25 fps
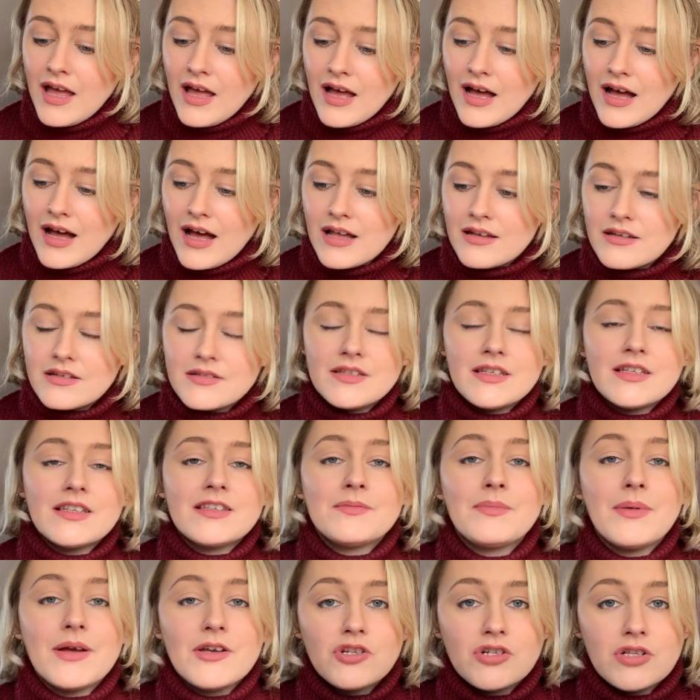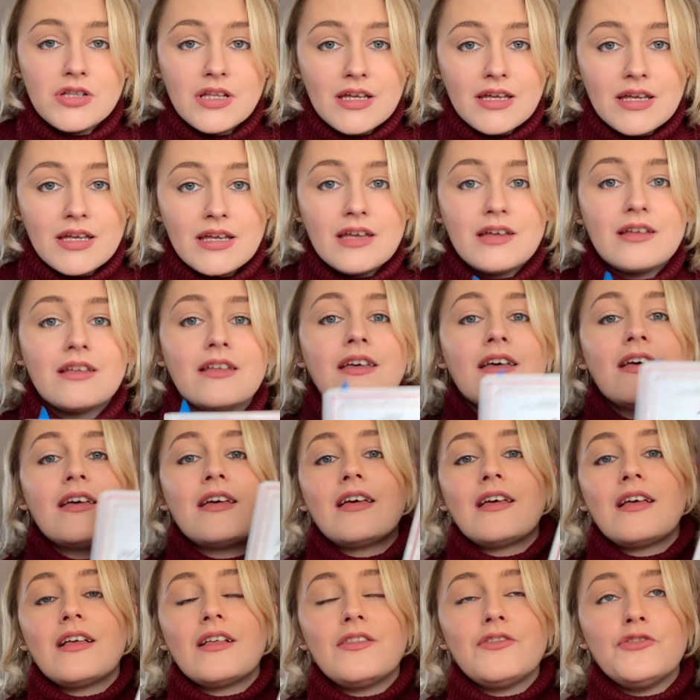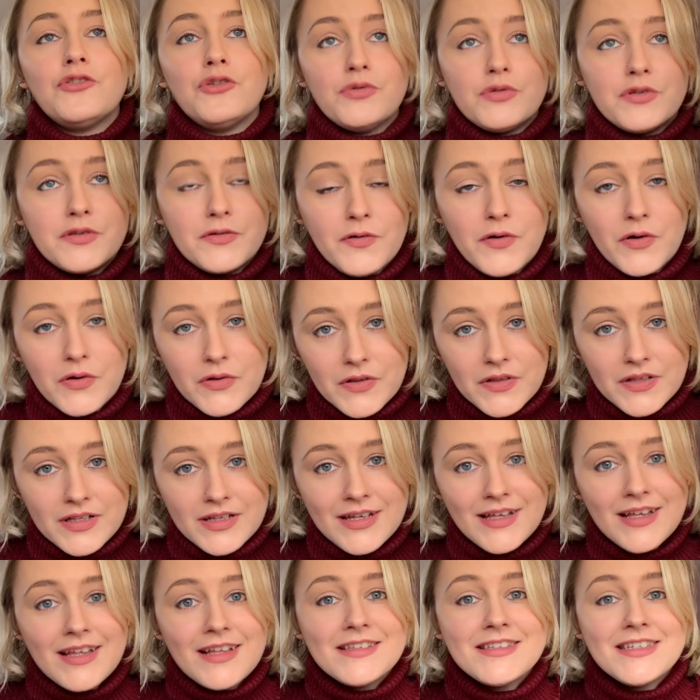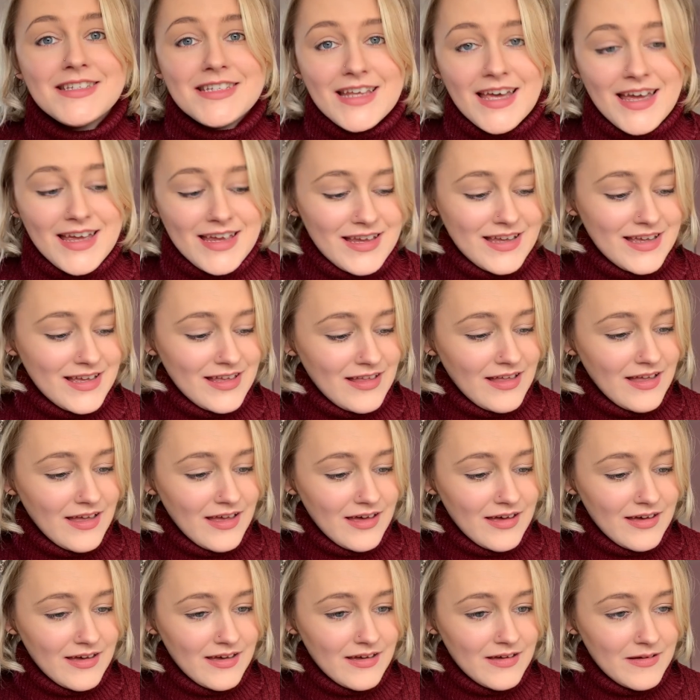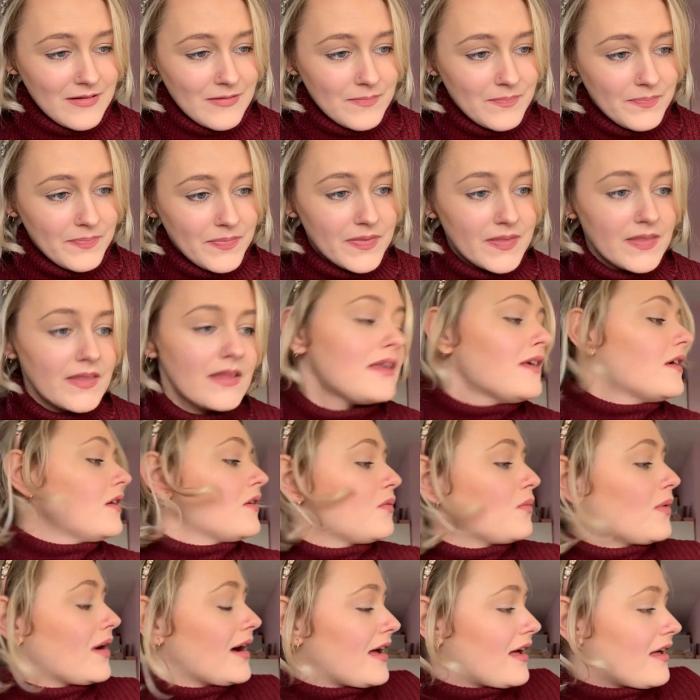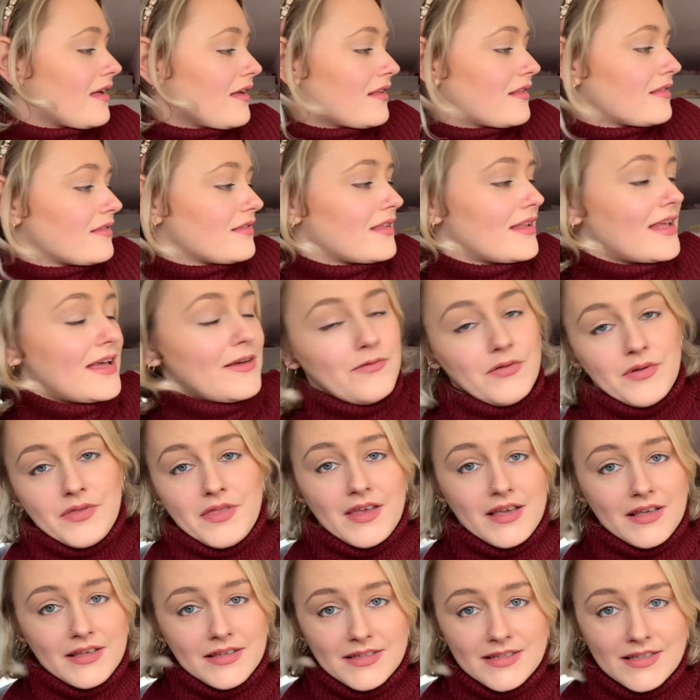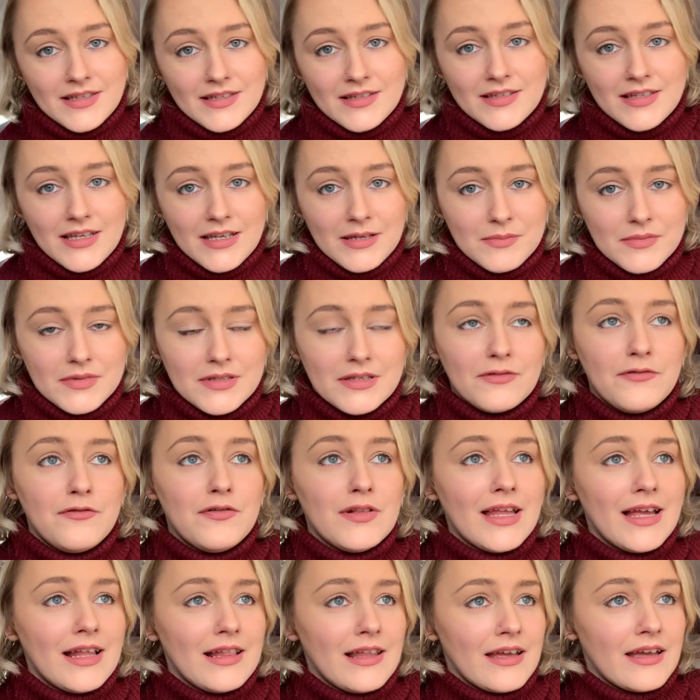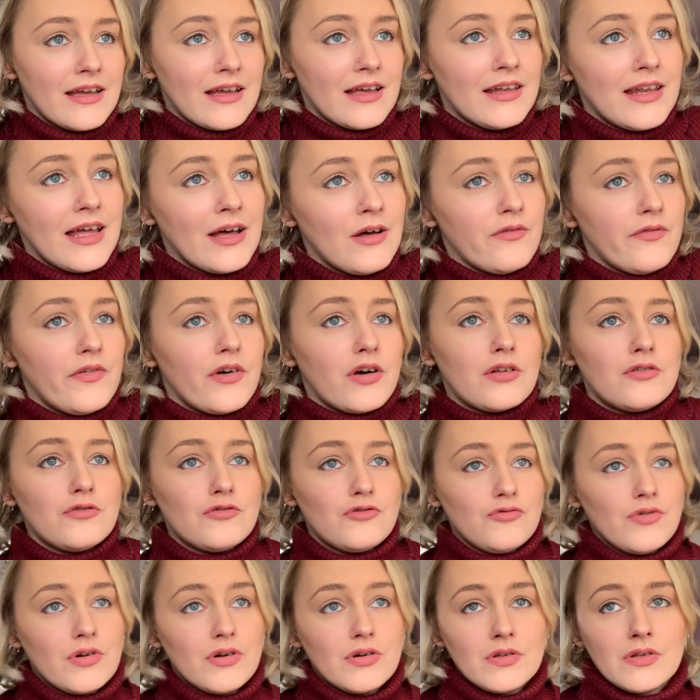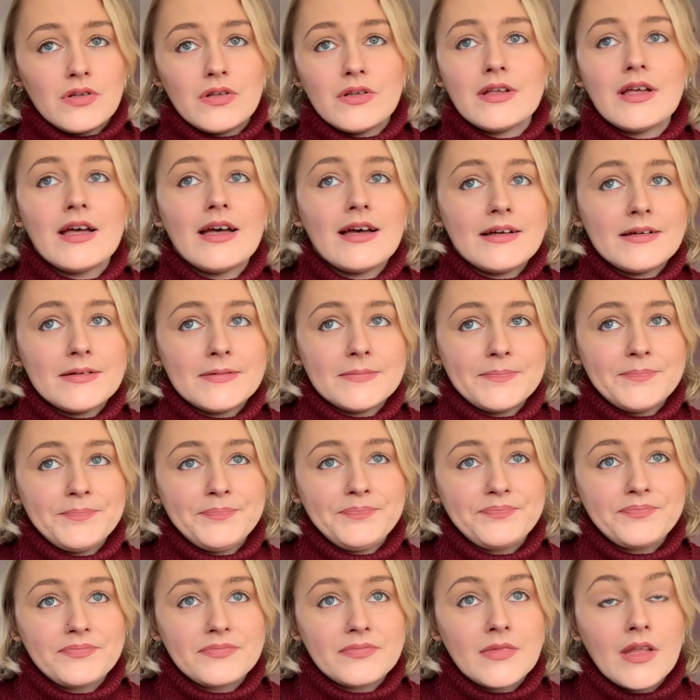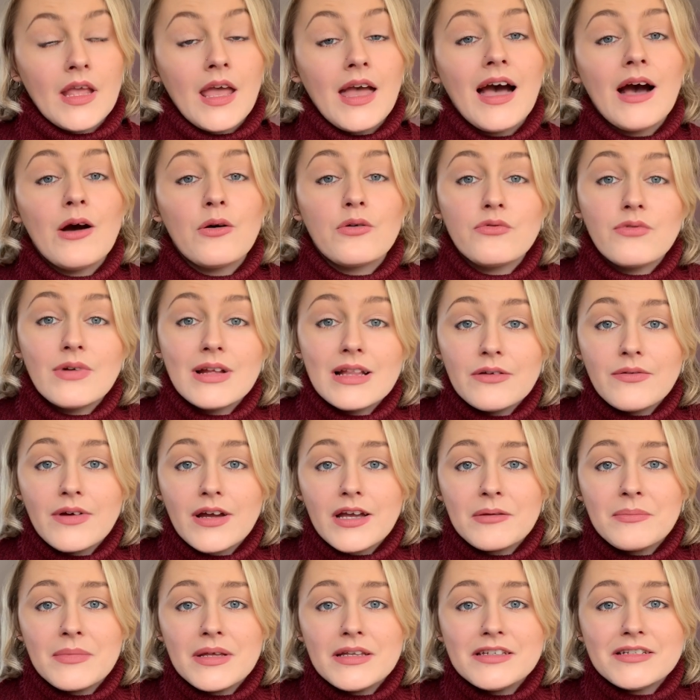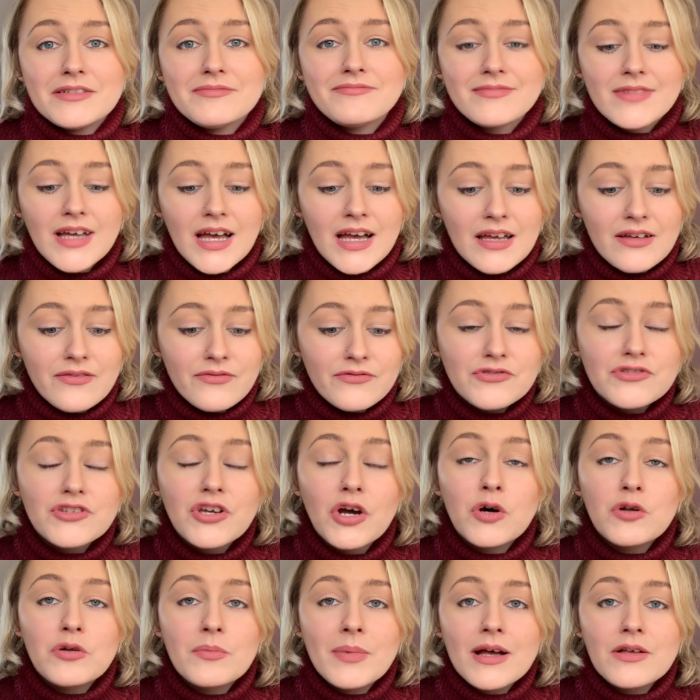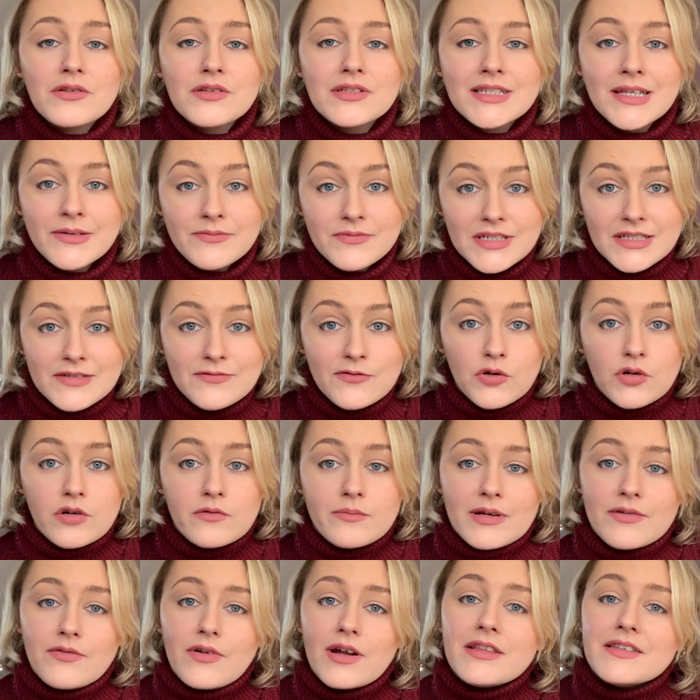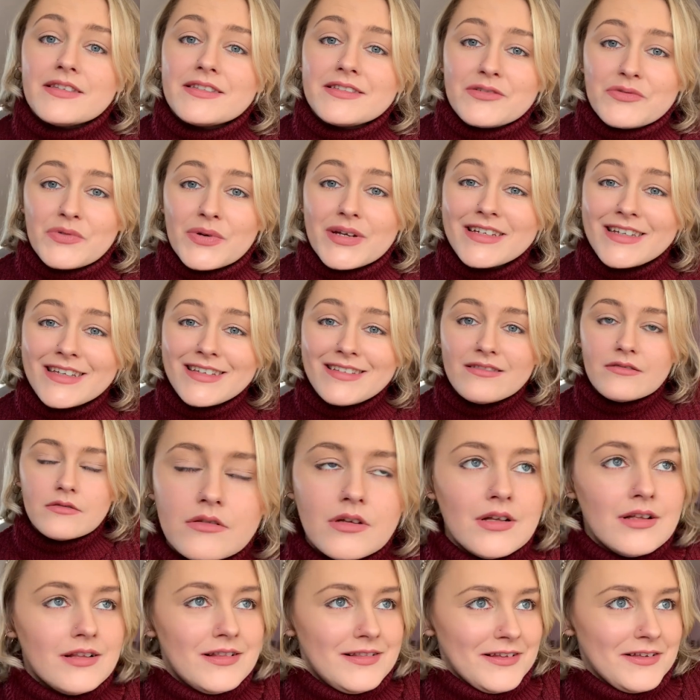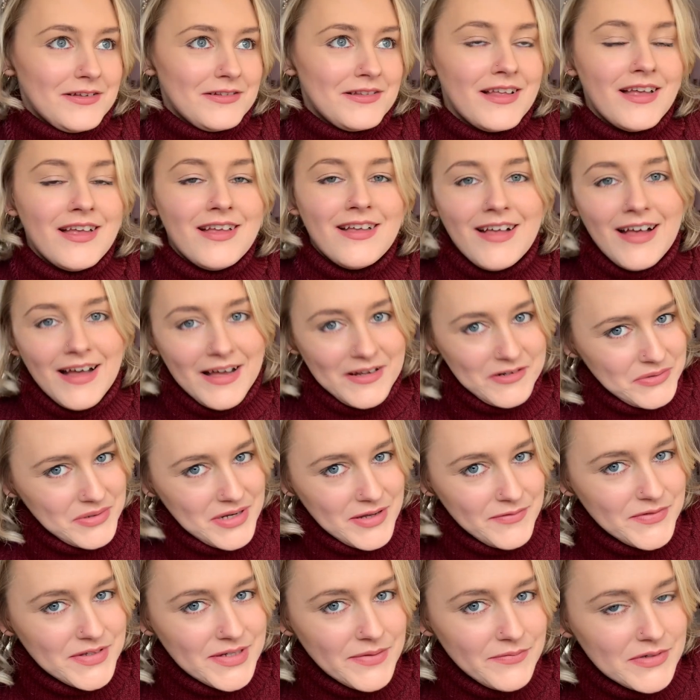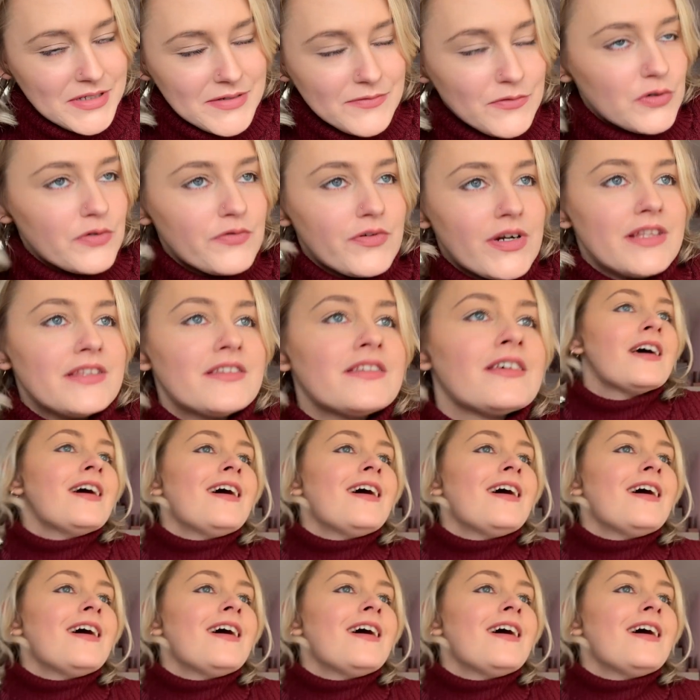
And it's especially useful today, where everything seems flailing and out of our control. I would really recommend it. I've told about 74 of my friends to read it. Well, I don't have 74 friends.